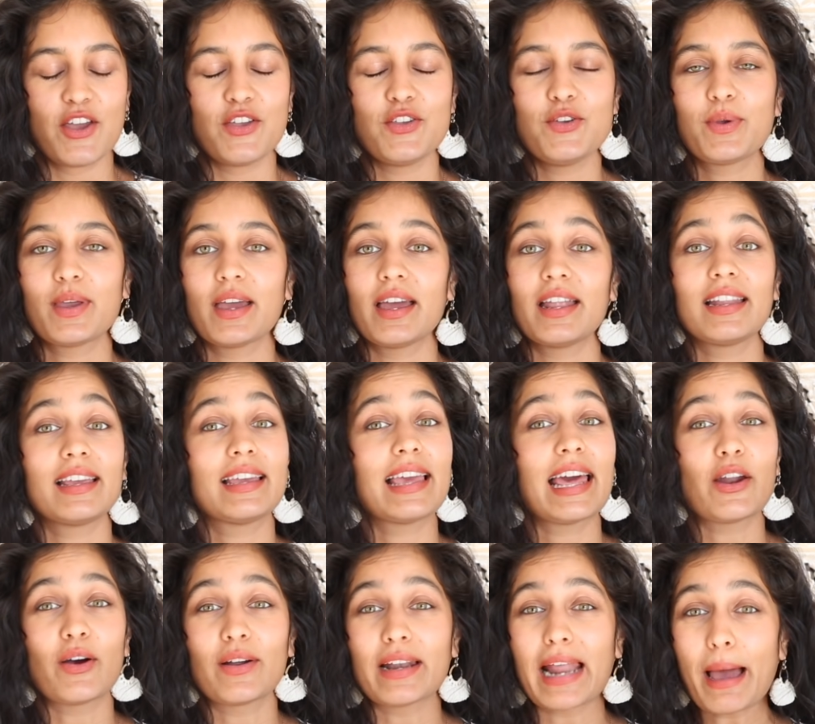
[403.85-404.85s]
You can
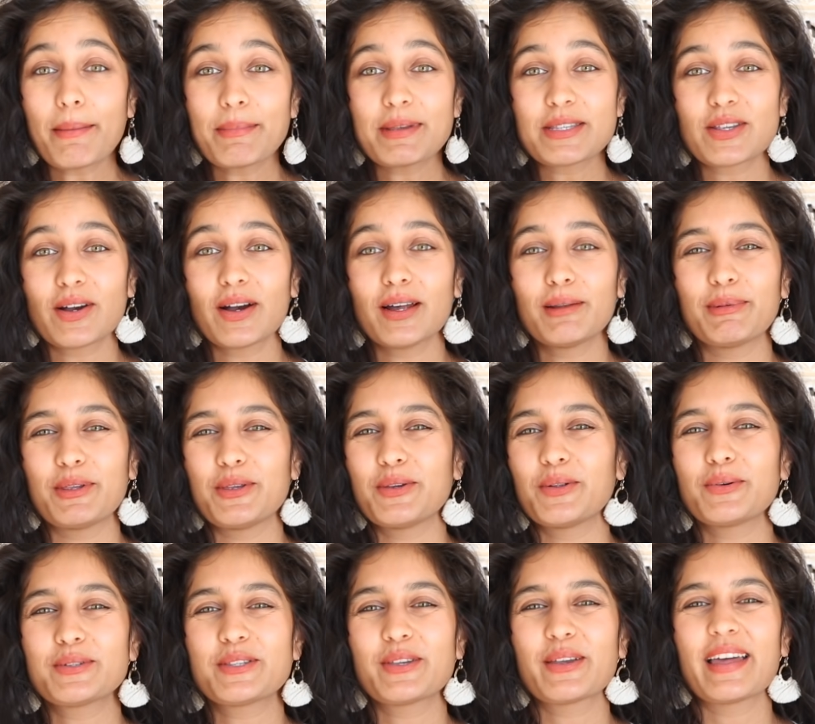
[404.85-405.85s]
get it on Amazon, but you
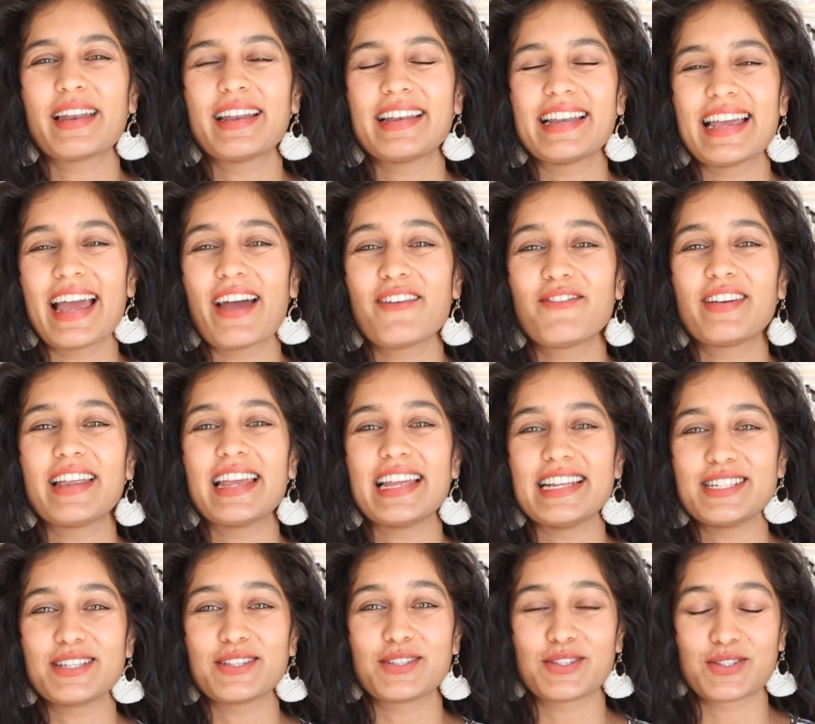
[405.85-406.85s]
can also get it in every
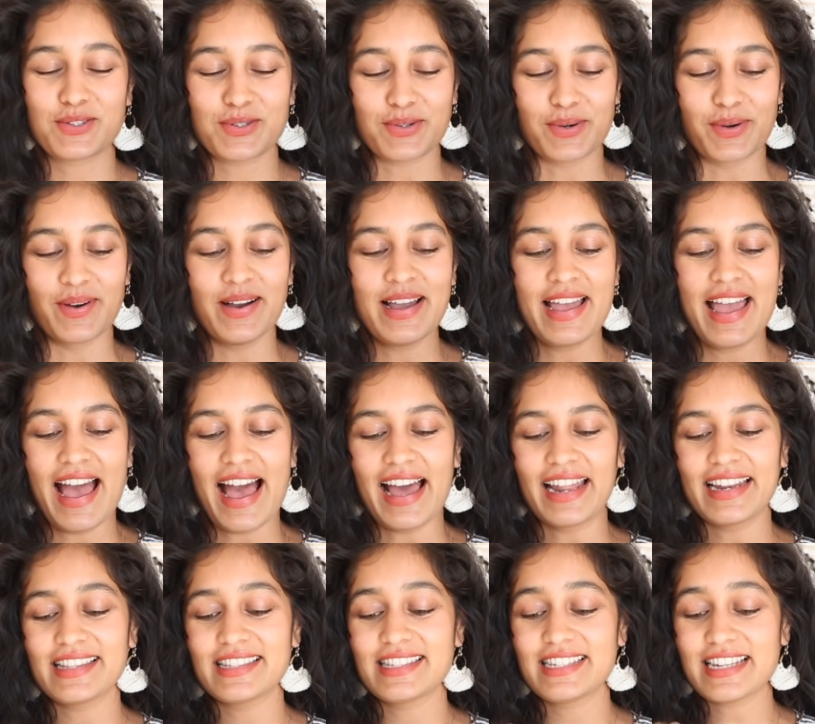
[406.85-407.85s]
Indian store.
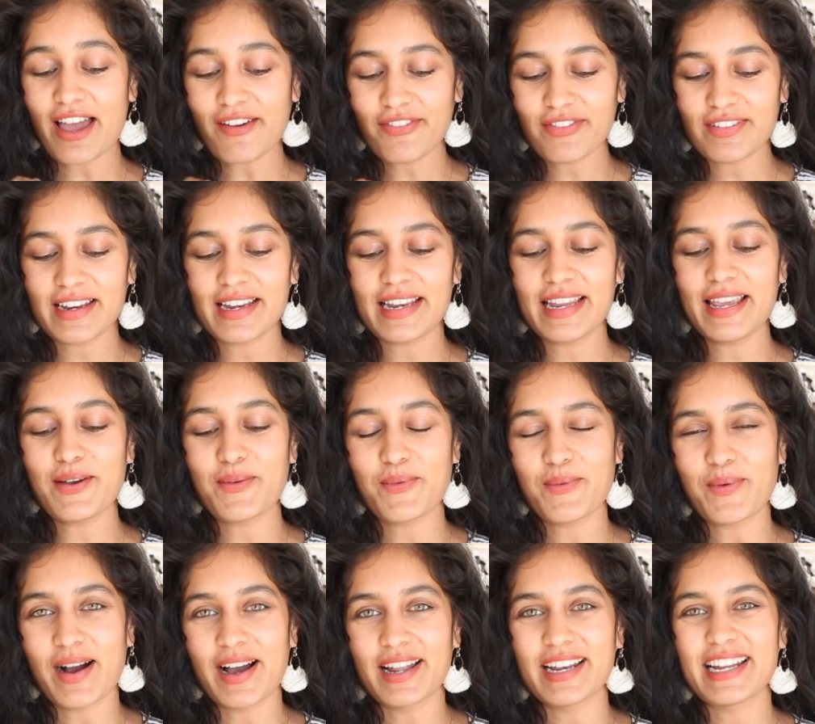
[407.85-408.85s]
And it's definitely
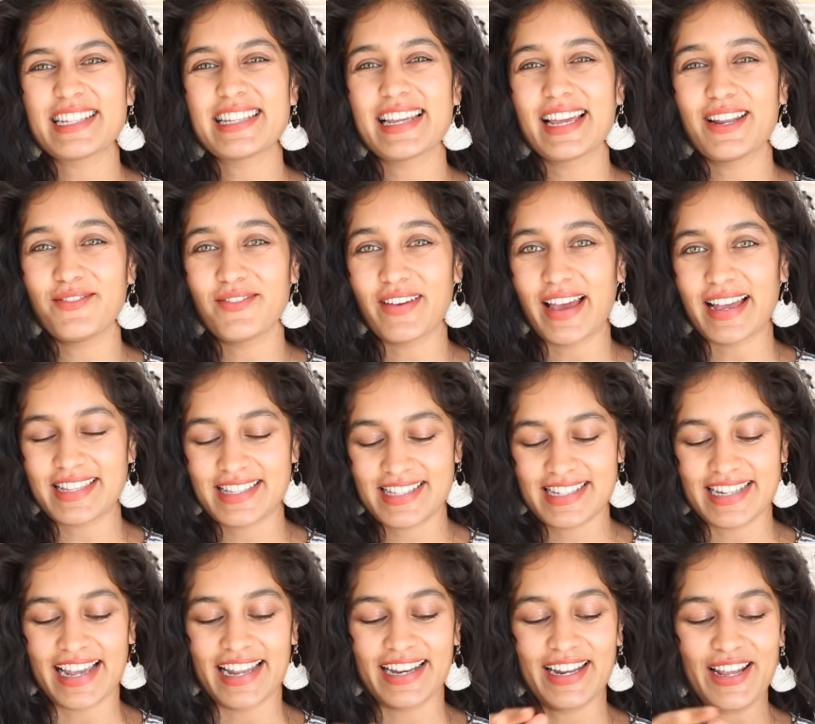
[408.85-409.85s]
one to
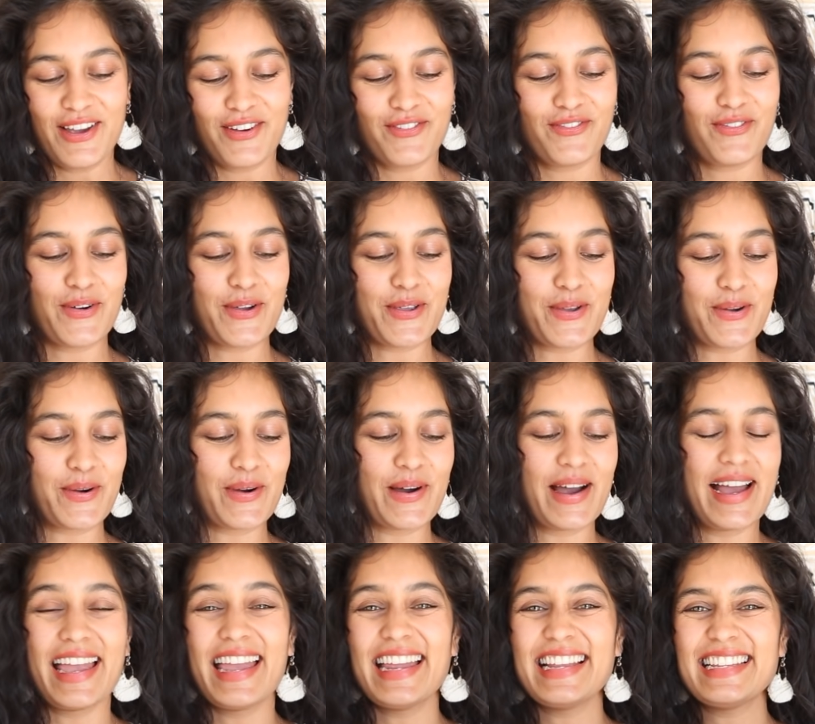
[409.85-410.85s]
invest in for
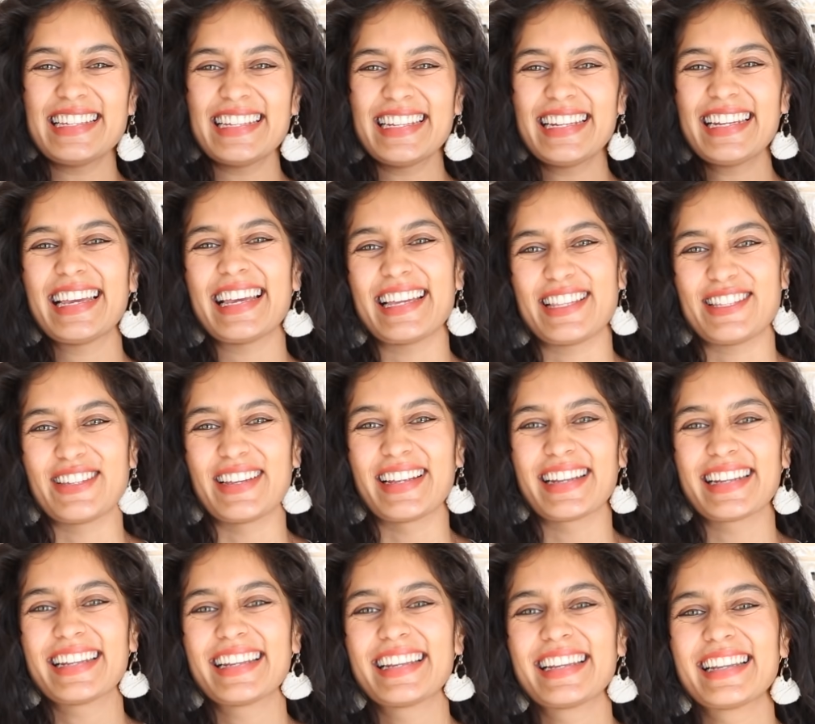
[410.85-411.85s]
your Indian
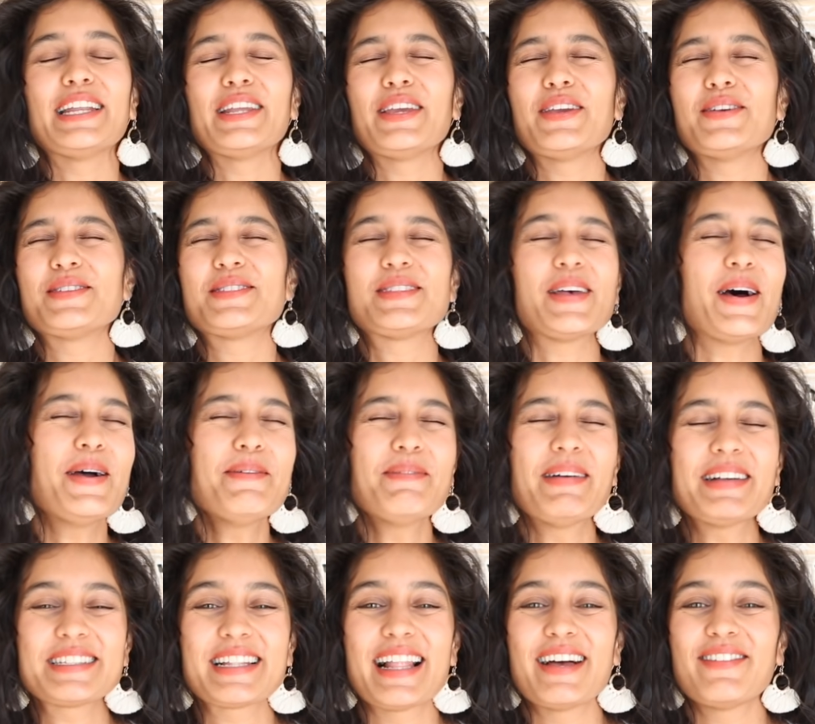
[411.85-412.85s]
kitchen. Sending you so
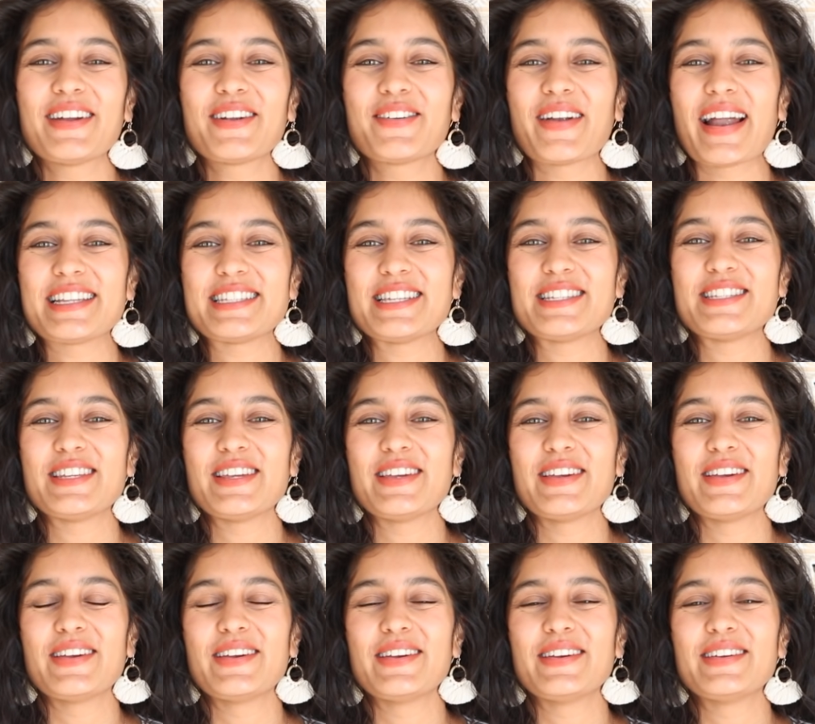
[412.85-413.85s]
much love and
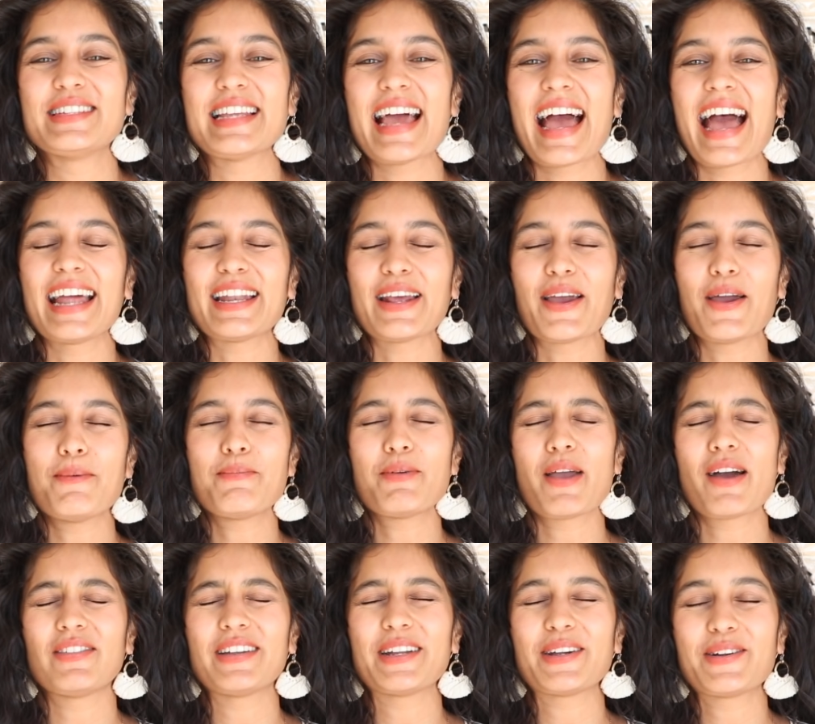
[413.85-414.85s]
gratitude, and I hope
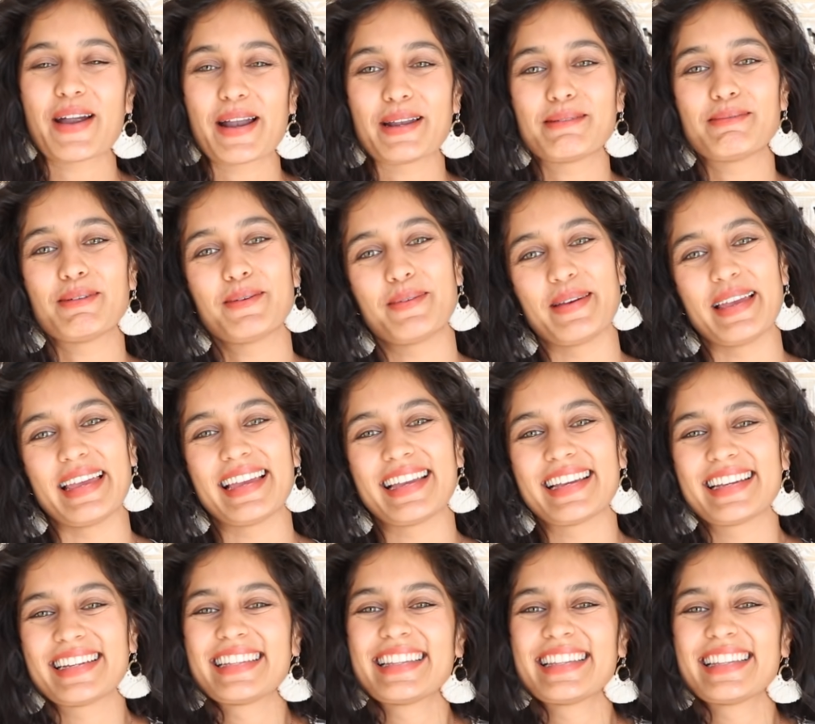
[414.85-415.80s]
you have an incredible week.